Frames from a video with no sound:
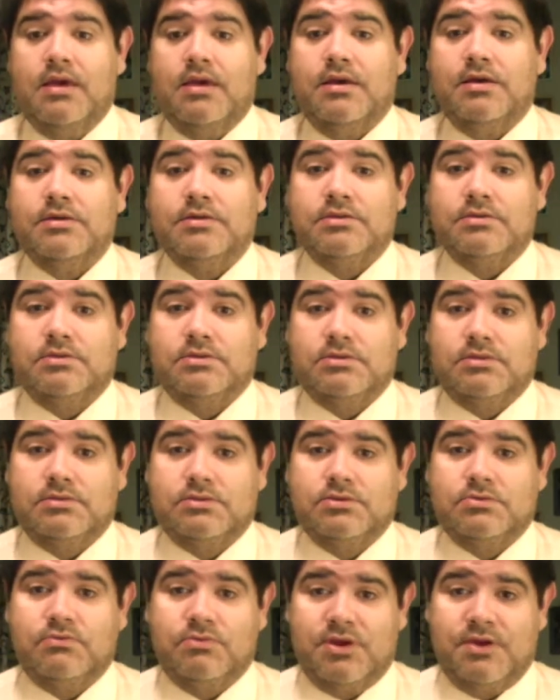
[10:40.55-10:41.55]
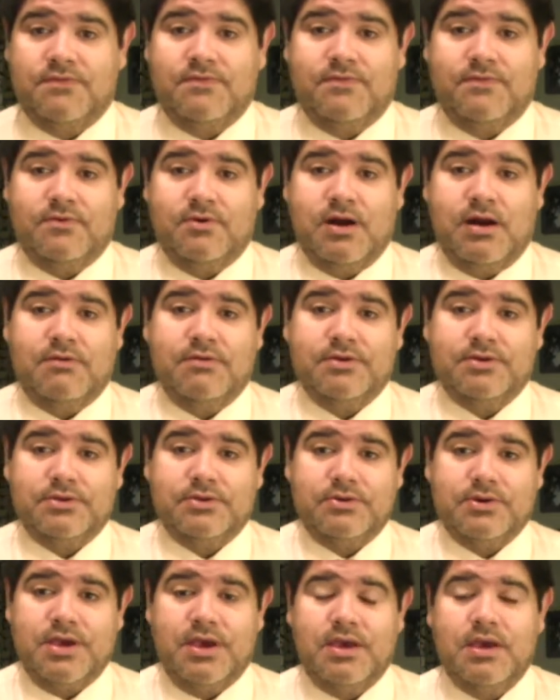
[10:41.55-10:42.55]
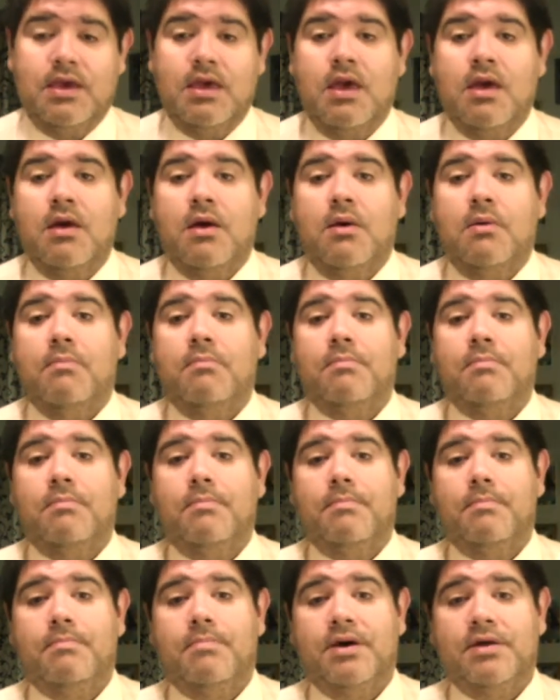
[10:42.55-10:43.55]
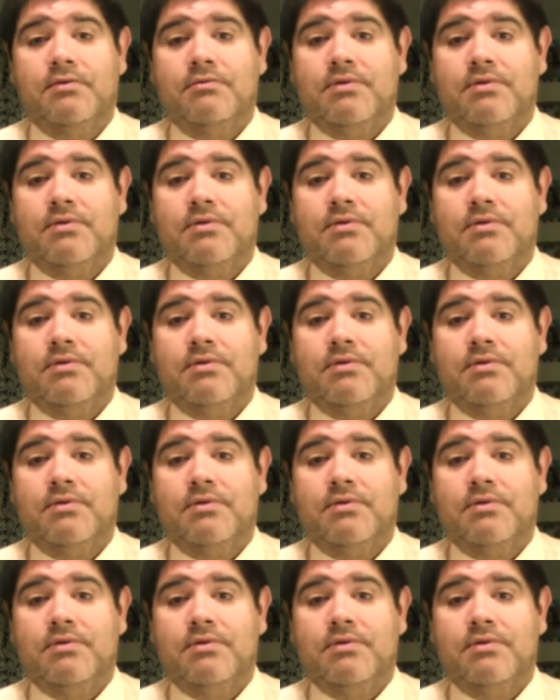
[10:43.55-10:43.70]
in 24 hours, okay? By the